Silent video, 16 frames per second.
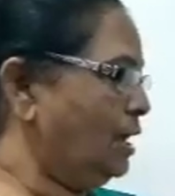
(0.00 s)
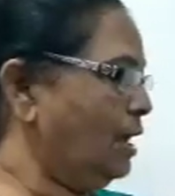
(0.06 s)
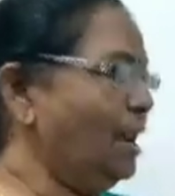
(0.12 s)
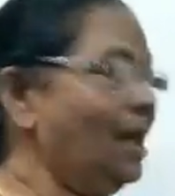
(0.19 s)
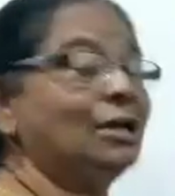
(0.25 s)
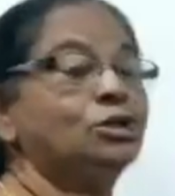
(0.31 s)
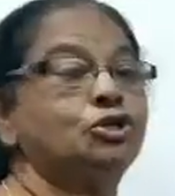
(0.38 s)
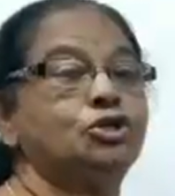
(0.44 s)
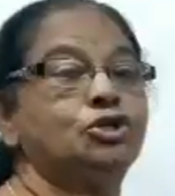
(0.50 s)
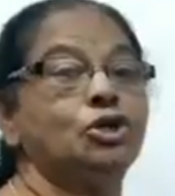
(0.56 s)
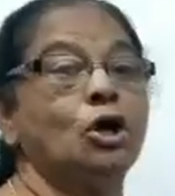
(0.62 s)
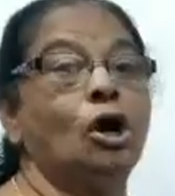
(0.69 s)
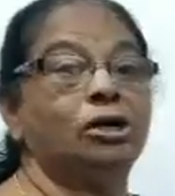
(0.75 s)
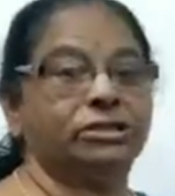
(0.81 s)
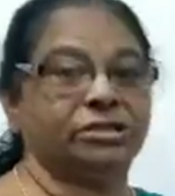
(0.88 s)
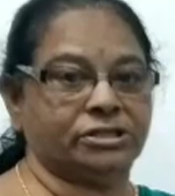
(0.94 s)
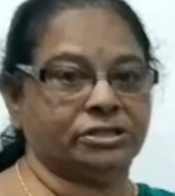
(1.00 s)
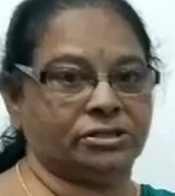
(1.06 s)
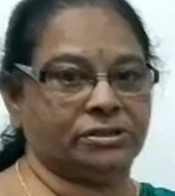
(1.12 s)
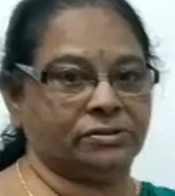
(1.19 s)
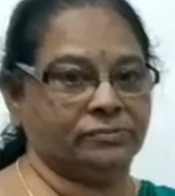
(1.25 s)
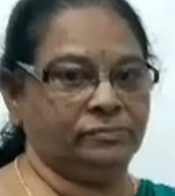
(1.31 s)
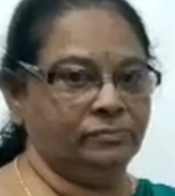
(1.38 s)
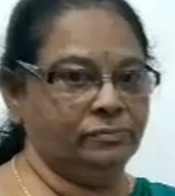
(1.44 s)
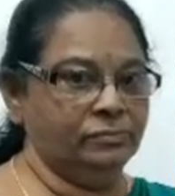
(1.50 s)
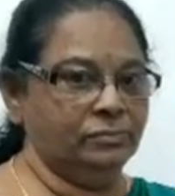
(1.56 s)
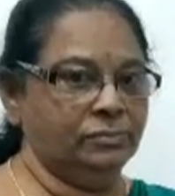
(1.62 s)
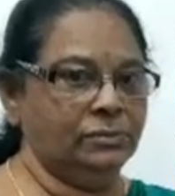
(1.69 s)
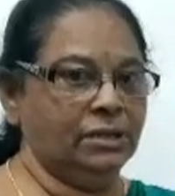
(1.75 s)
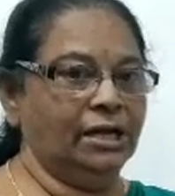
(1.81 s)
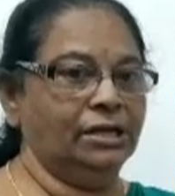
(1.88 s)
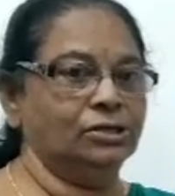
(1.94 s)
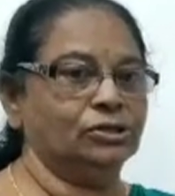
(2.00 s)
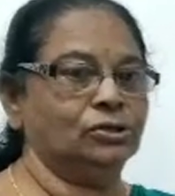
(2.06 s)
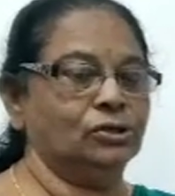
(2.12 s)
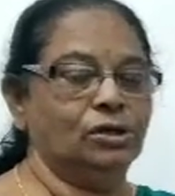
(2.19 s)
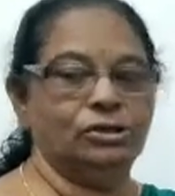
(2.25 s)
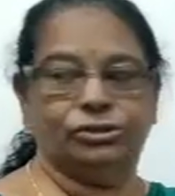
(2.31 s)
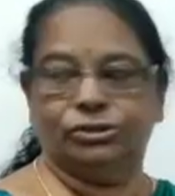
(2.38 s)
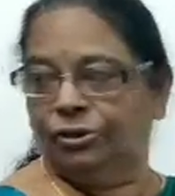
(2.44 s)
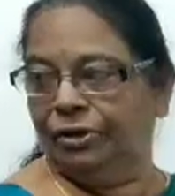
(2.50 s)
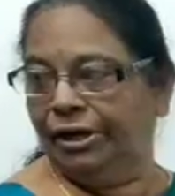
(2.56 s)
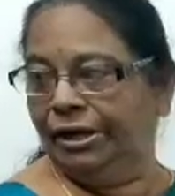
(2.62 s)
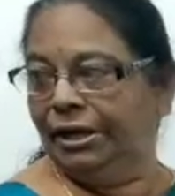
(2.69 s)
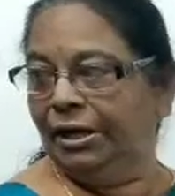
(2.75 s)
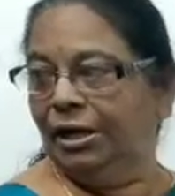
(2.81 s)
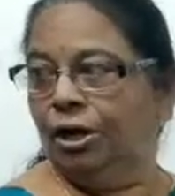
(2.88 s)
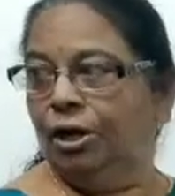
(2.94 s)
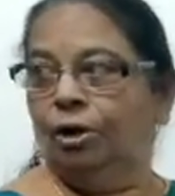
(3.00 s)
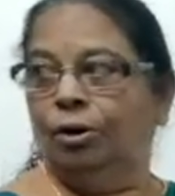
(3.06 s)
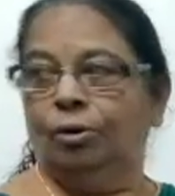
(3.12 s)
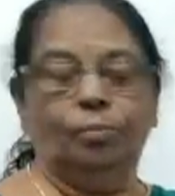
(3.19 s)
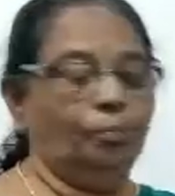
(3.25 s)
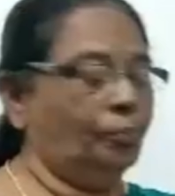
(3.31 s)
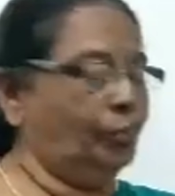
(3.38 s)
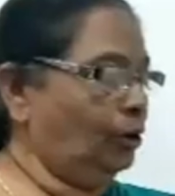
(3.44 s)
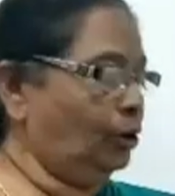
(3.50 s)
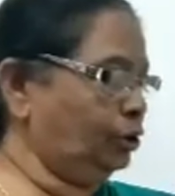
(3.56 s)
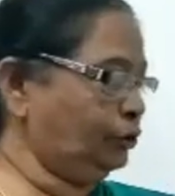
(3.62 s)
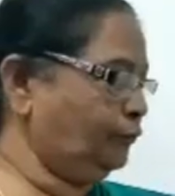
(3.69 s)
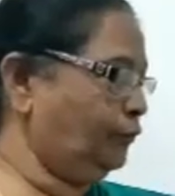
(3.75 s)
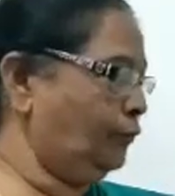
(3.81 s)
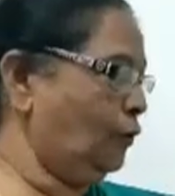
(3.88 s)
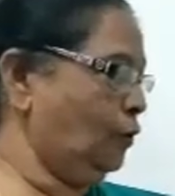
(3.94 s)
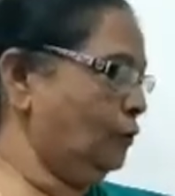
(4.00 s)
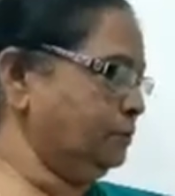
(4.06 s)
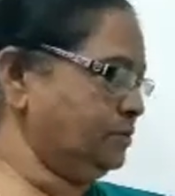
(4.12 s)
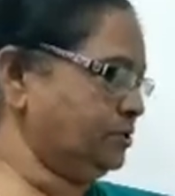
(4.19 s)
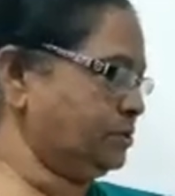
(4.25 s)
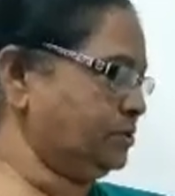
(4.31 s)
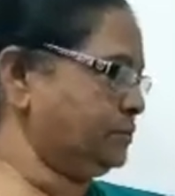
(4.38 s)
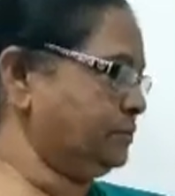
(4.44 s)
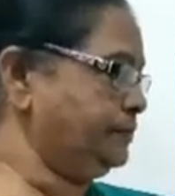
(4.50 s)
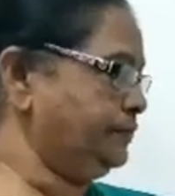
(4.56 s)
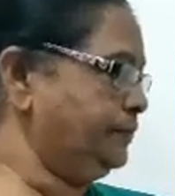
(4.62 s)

Like shorts. That is also in both forms.